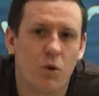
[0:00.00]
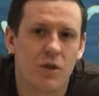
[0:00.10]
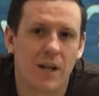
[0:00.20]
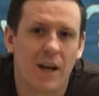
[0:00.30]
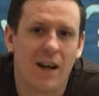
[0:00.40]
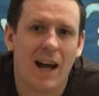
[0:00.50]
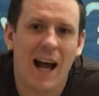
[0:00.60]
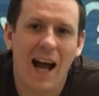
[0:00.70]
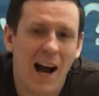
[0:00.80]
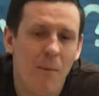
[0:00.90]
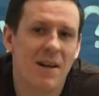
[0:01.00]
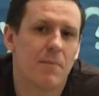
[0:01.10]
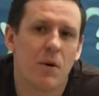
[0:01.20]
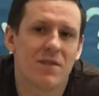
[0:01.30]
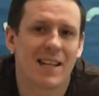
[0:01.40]
wonder, how am I
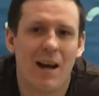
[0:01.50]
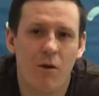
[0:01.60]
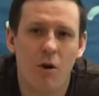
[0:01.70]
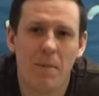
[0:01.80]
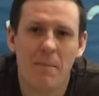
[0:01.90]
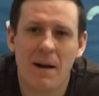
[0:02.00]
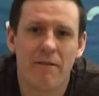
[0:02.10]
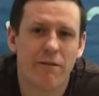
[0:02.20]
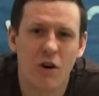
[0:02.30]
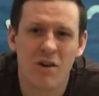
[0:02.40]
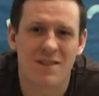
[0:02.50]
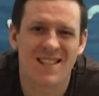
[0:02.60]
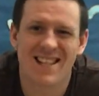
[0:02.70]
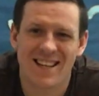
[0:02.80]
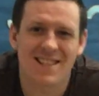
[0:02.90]
supposed to count up in my
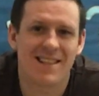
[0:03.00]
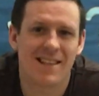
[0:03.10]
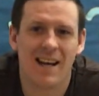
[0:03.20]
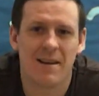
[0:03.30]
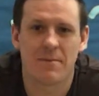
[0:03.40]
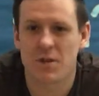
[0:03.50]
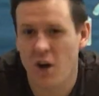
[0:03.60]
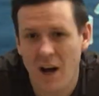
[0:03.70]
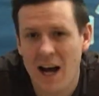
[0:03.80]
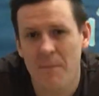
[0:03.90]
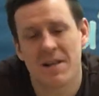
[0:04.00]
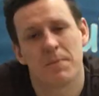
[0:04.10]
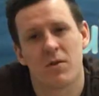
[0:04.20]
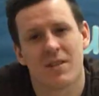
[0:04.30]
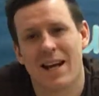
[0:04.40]
4s 60 times? Or how am I
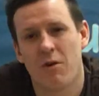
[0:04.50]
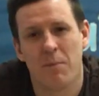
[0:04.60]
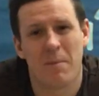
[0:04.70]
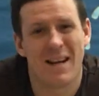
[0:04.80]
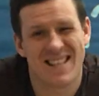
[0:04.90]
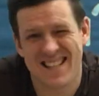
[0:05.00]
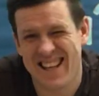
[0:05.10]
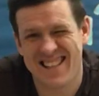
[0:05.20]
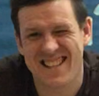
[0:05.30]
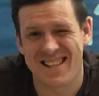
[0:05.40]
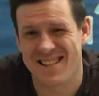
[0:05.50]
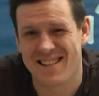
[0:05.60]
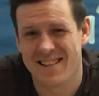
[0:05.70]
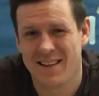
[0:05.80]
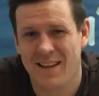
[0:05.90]
supposed to count up in my
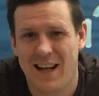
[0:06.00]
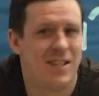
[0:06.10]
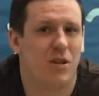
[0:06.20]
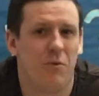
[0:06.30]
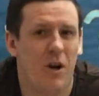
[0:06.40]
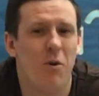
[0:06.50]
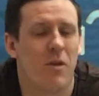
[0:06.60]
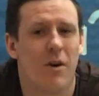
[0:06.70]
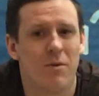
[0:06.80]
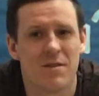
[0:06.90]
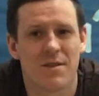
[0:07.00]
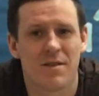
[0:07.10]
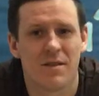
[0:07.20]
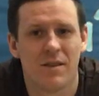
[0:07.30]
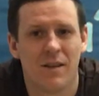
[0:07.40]
60s? I don't know those.
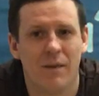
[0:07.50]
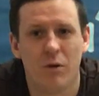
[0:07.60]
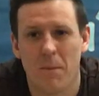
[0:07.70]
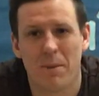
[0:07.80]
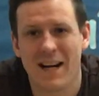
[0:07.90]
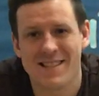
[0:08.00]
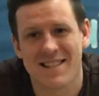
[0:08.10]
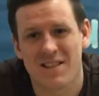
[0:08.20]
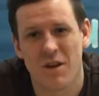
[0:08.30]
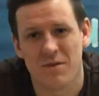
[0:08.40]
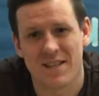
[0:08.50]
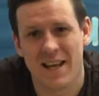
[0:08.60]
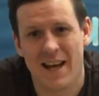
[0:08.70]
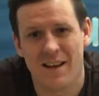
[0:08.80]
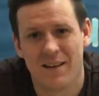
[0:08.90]
I've not practiced those
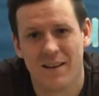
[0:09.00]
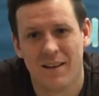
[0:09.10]
yet.